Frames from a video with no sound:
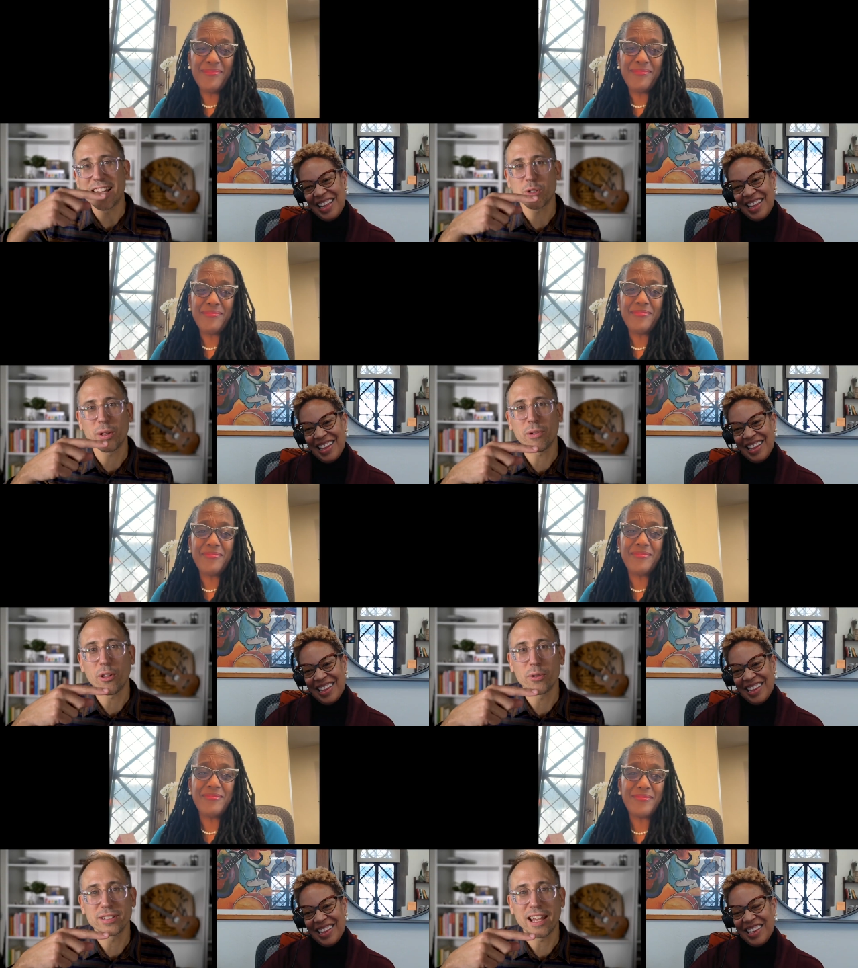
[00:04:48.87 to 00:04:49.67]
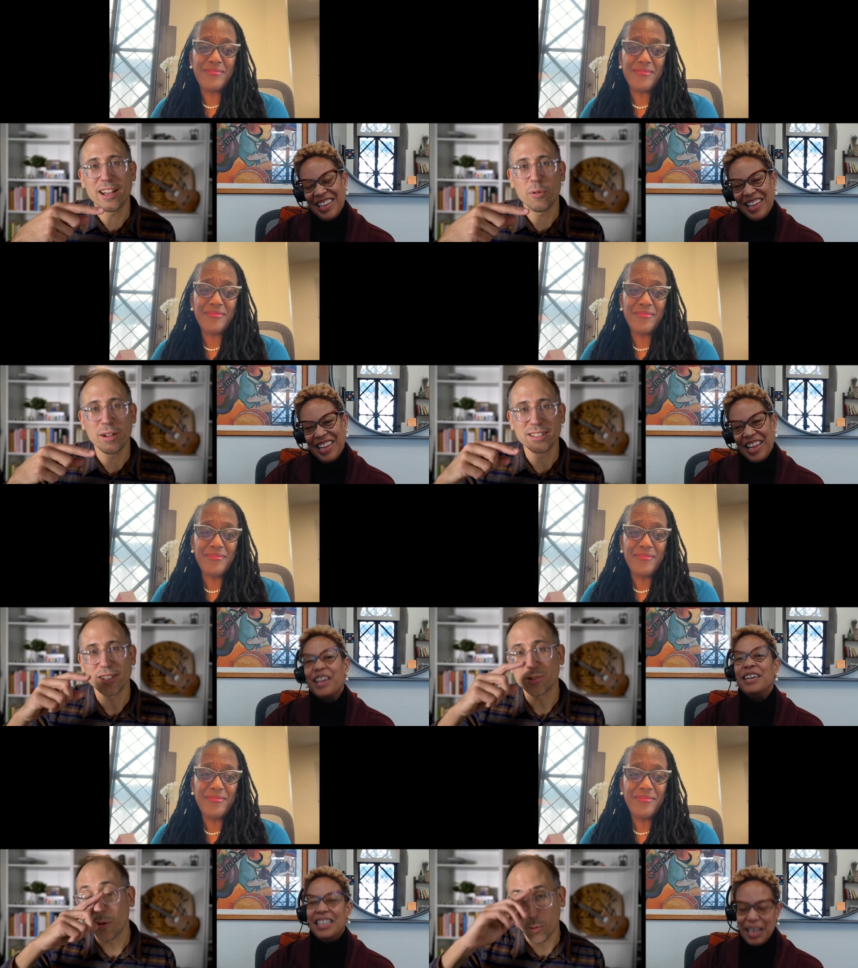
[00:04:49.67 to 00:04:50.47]
Speaker 1: last week with hosea was
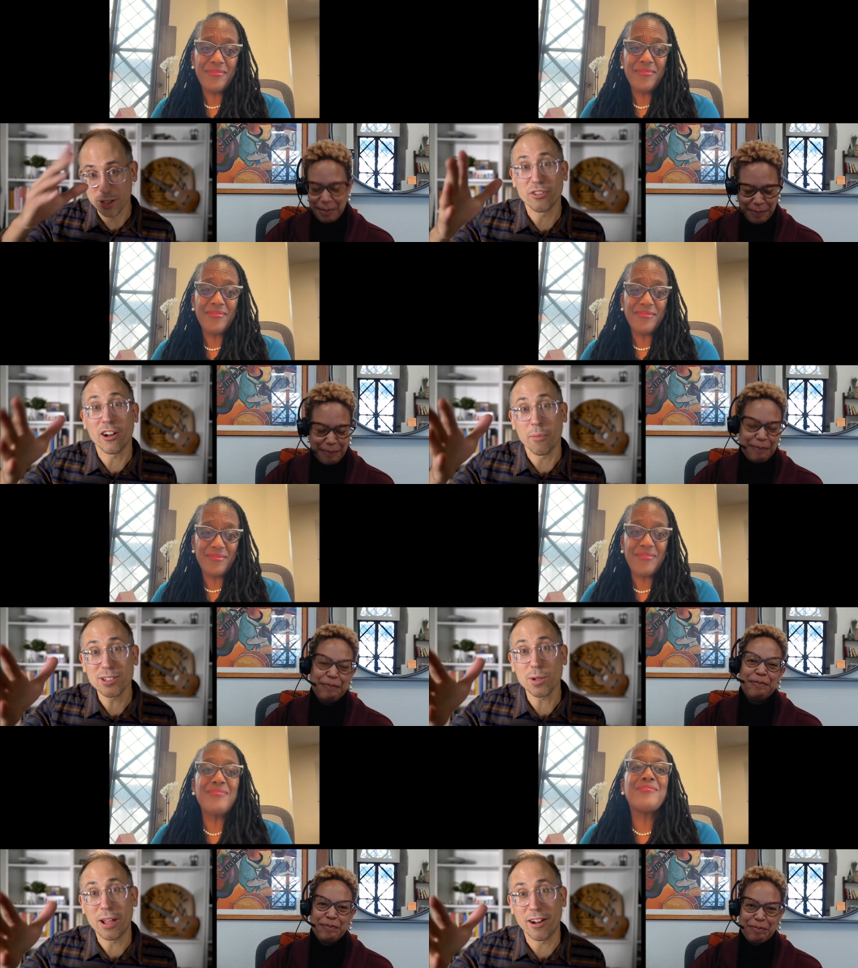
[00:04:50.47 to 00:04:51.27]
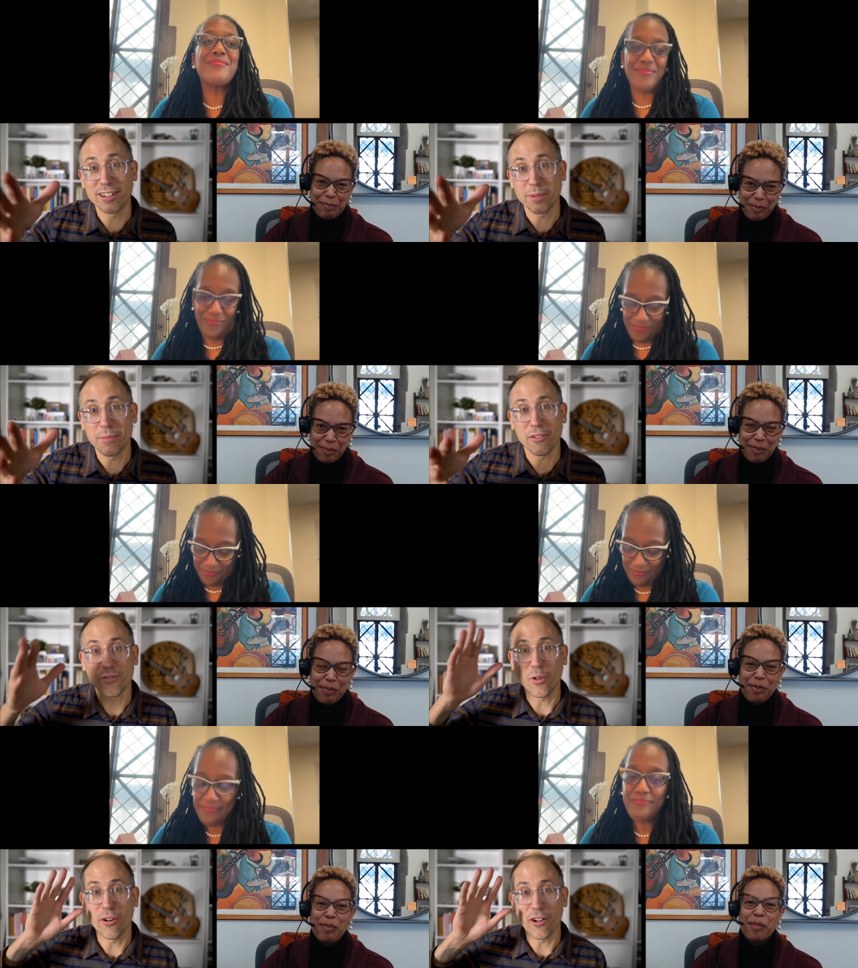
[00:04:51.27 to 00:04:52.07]
this whole was very much a parenting
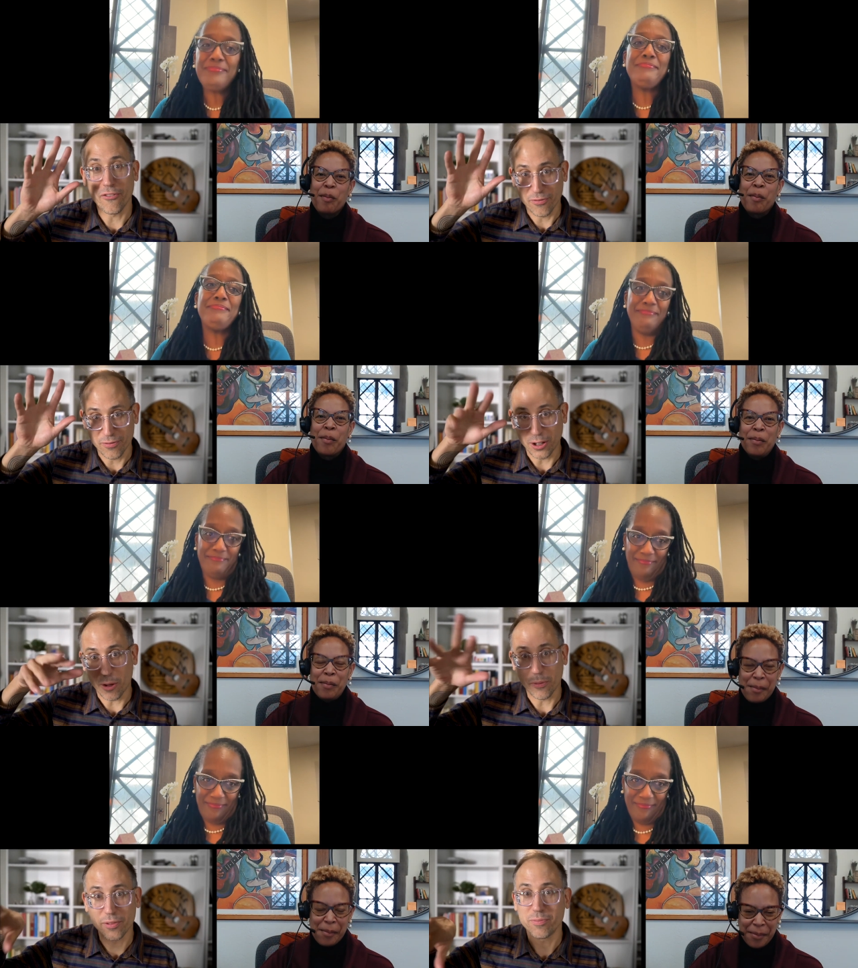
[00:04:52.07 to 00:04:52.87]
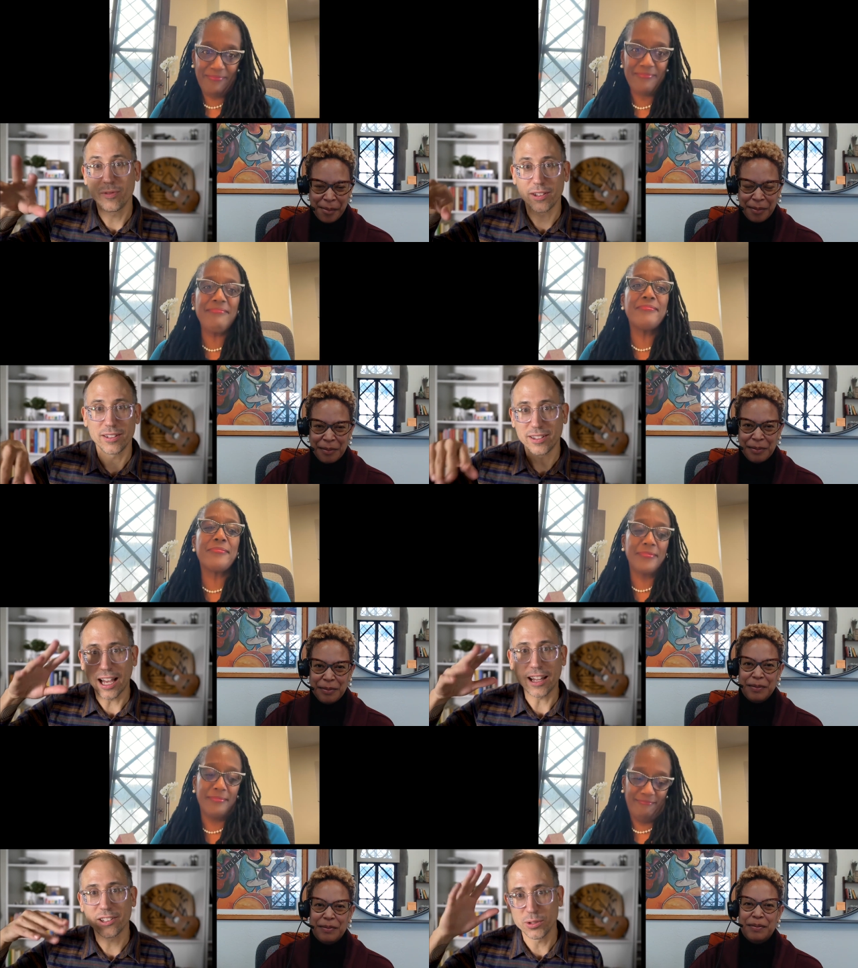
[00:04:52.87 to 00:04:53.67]
metaphor of you know the
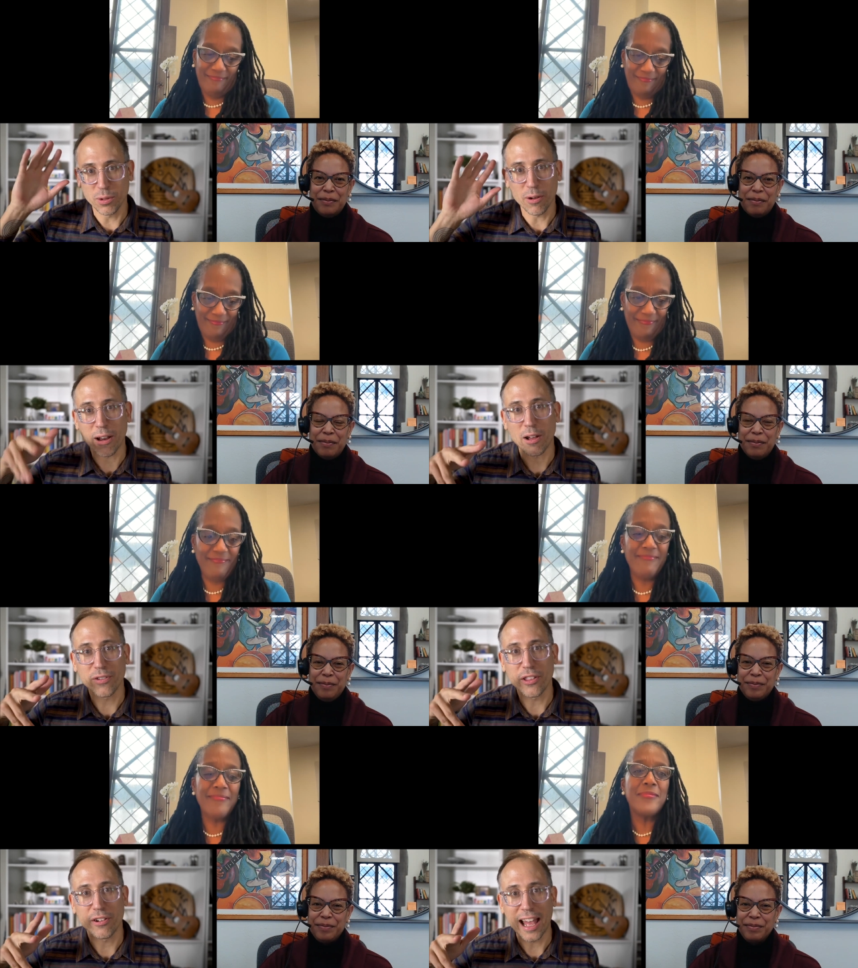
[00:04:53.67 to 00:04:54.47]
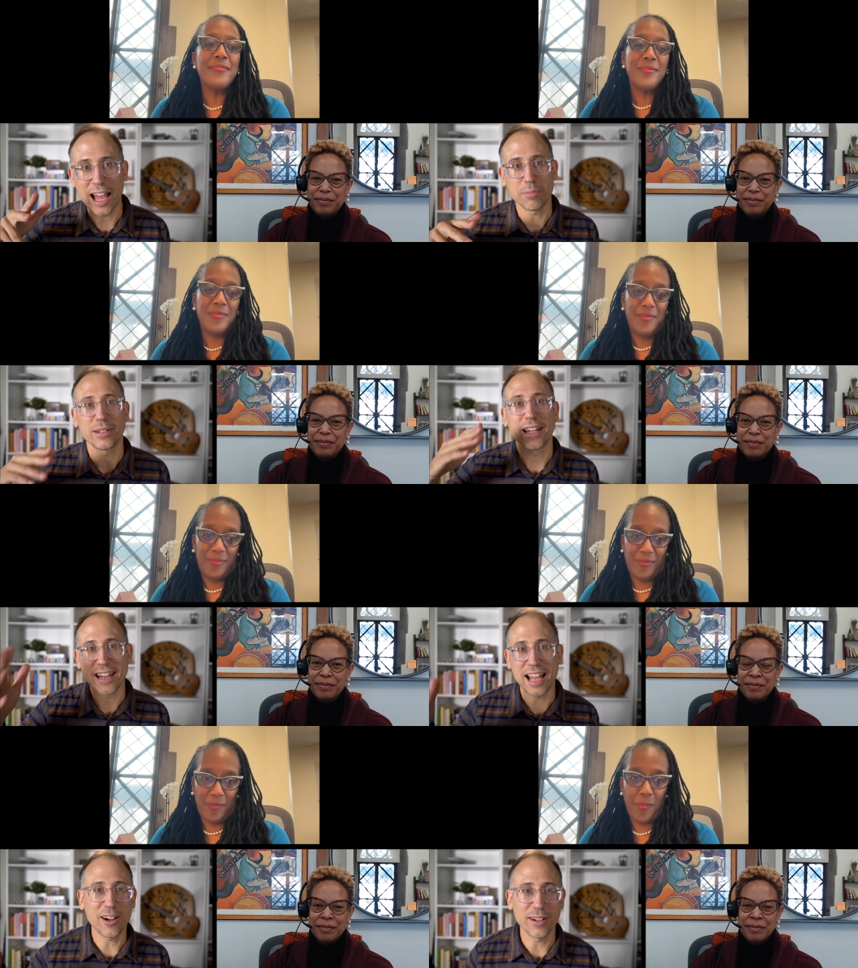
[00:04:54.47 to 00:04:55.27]
toddler who won't go down for their nap and
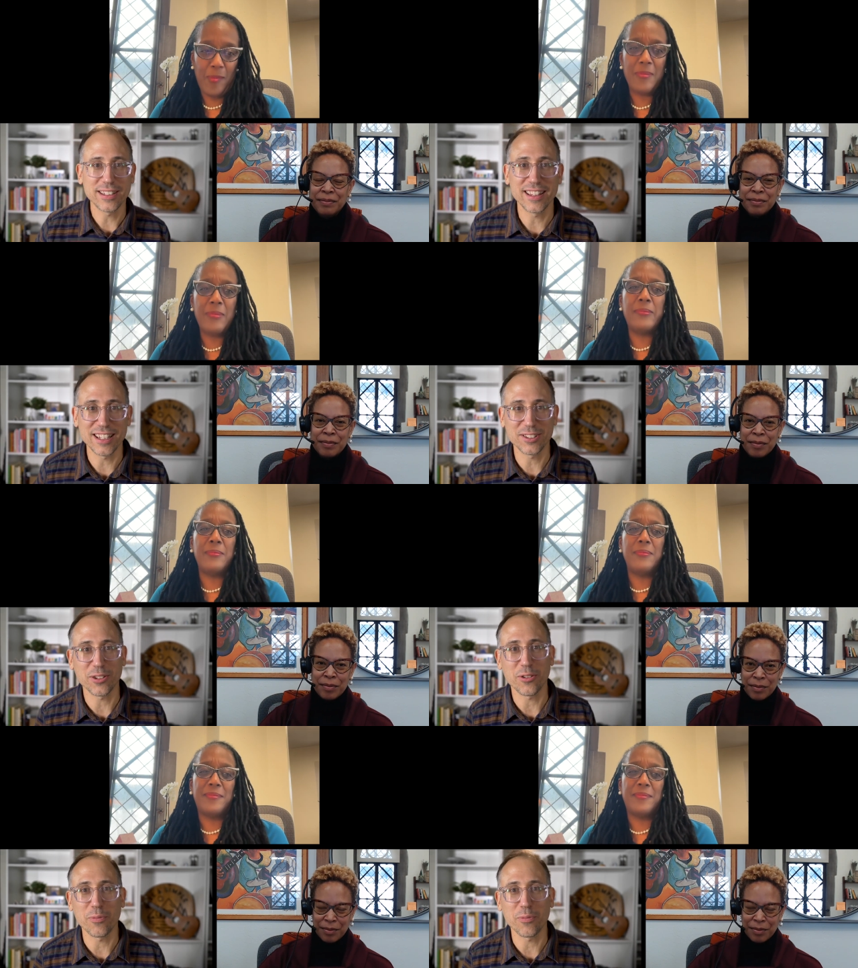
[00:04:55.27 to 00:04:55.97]
now it's this